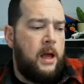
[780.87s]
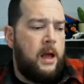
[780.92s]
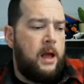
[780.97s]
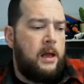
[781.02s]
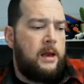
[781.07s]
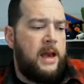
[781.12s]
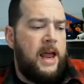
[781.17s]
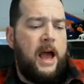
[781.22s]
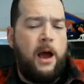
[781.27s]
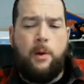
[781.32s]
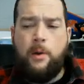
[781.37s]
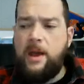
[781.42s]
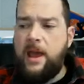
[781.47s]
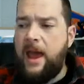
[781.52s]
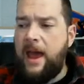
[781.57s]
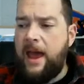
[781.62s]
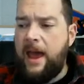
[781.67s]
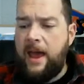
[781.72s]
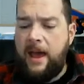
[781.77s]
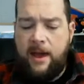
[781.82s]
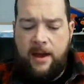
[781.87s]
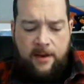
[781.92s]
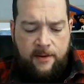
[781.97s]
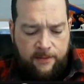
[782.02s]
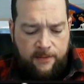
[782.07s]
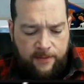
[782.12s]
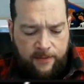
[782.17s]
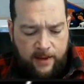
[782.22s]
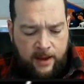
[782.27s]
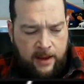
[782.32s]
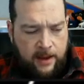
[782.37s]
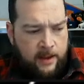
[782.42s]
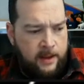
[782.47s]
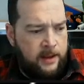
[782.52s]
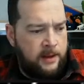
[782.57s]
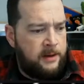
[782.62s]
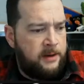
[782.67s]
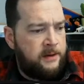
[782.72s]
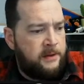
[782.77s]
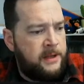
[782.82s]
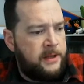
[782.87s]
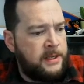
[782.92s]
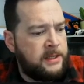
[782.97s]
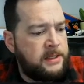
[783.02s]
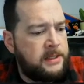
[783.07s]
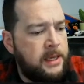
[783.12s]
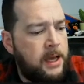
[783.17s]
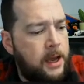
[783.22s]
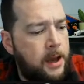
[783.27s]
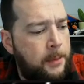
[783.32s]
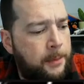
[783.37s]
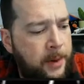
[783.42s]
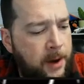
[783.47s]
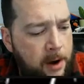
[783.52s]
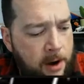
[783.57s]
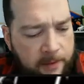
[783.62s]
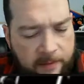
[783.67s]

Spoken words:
Now we have, in this pair of